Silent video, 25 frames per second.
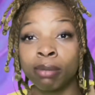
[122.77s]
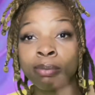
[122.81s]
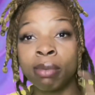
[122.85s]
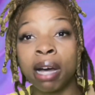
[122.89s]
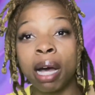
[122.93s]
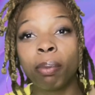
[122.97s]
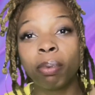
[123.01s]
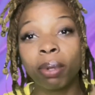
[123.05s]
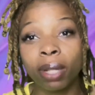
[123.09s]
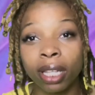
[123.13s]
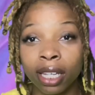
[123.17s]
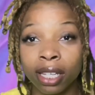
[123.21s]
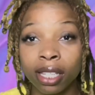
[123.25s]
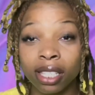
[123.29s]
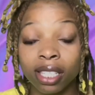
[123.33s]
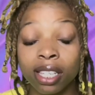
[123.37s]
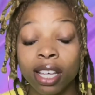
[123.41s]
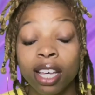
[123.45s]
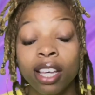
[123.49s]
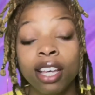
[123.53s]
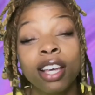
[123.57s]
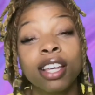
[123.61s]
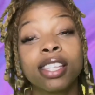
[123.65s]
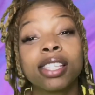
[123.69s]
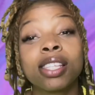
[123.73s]
place.
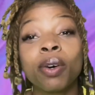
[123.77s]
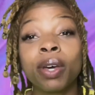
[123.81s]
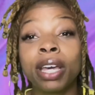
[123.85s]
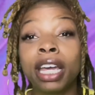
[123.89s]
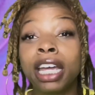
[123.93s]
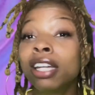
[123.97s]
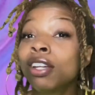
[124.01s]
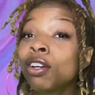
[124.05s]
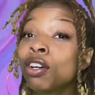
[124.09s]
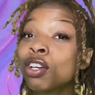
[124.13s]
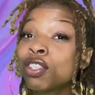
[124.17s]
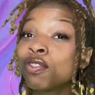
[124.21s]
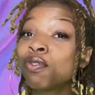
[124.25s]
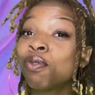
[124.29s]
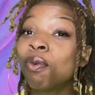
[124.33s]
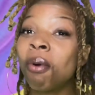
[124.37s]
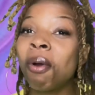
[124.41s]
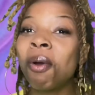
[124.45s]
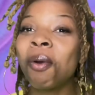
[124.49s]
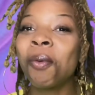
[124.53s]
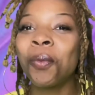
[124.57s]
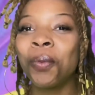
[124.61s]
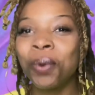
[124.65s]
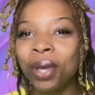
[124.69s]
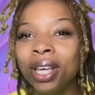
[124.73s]
So in those four
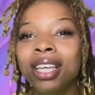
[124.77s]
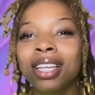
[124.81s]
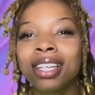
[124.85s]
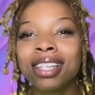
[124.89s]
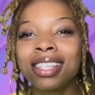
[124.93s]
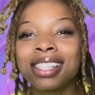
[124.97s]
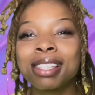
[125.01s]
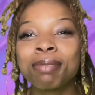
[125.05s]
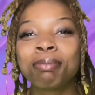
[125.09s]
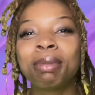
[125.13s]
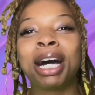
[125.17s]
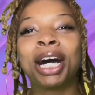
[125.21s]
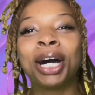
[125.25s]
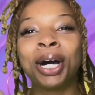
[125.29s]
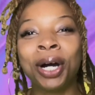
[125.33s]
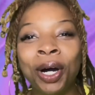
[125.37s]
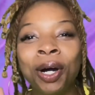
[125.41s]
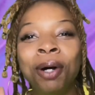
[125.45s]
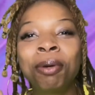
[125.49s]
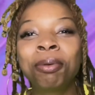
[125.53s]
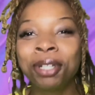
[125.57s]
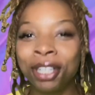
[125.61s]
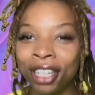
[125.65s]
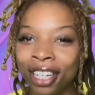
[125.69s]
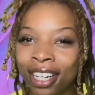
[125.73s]
weeks, my
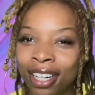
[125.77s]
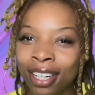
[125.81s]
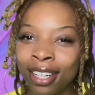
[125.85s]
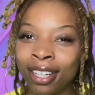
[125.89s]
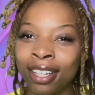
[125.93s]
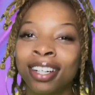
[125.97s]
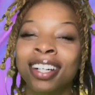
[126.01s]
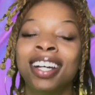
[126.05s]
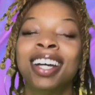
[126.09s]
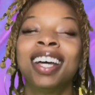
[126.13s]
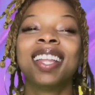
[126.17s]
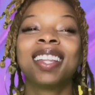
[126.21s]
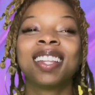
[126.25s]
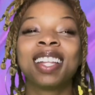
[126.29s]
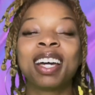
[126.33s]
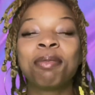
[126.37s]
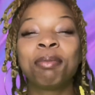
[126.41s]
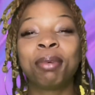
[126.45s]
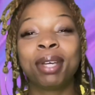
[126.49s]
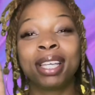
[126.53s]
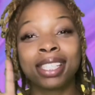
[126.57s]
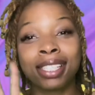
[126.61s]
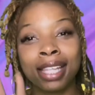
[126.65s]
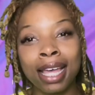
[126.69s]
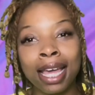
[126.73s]
homegirl let me
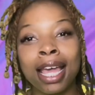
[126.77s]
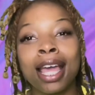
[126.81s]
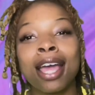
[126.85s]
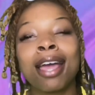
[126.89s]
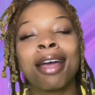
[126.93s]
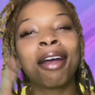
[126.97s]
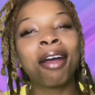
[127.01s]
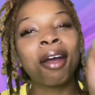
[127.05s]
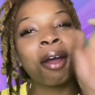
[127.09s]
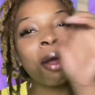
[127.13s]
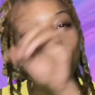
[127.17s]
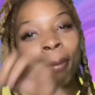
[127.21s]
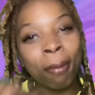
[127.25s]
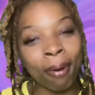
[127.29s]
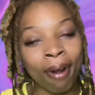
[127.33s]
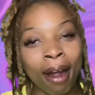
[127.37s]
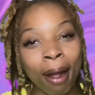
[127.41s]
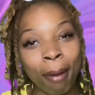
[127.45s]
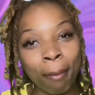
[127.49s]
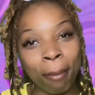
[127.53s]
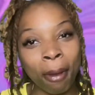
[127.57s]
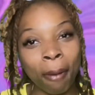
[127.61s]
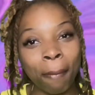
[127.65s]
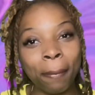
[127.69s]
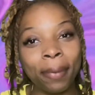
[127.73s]
stay in her
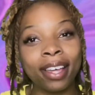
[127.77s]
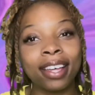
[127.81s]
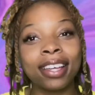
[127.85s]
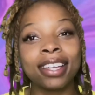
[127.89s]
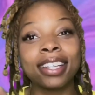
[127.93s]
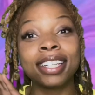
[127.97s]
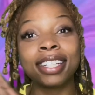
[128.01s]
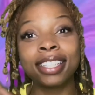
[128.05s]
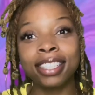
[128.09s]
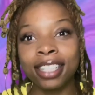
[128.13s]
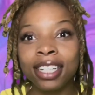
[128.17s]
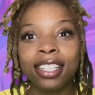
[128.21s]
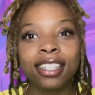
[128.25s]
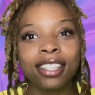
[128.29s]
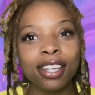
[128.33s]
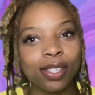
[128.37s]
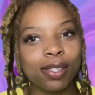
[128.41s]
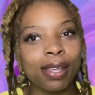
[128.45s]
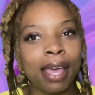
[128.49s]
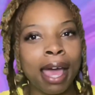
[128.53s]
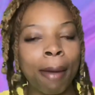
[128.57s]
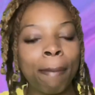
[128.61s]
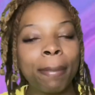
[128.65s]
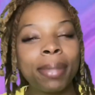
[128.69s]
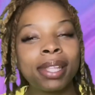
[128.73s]
apartment because she just
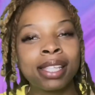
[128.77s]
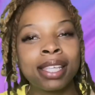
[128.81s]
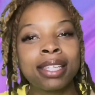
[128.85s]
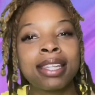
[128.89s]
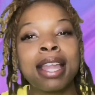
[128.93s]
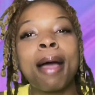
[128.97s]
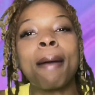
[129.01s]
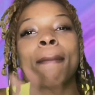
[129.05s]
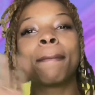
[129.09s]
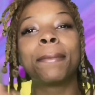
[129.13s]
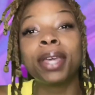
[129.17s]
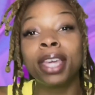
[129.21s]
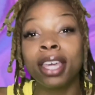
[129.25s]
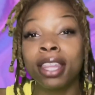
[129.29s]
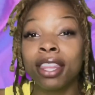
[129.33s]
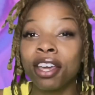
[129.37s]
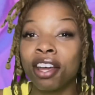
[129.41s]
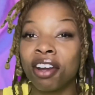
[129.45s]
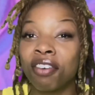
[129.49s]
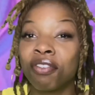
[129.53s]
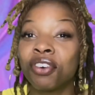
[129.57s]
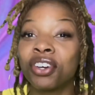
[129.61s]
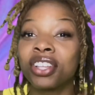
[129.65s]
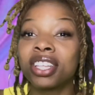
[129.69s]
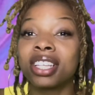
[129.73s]
happened to not be there
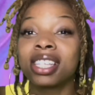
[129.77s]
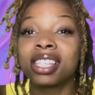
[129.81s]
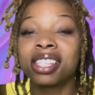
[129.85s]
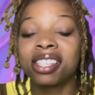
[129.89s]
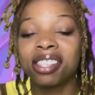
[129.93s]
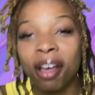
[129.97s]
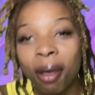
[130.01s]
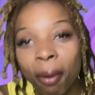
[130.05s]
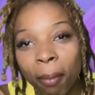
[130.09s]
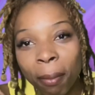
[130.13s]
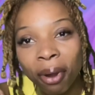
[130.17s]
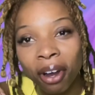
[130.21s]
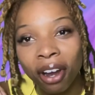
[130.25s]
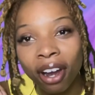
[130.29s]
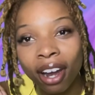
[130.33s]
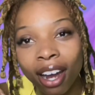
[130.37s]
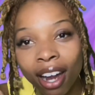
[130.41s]
for the summer.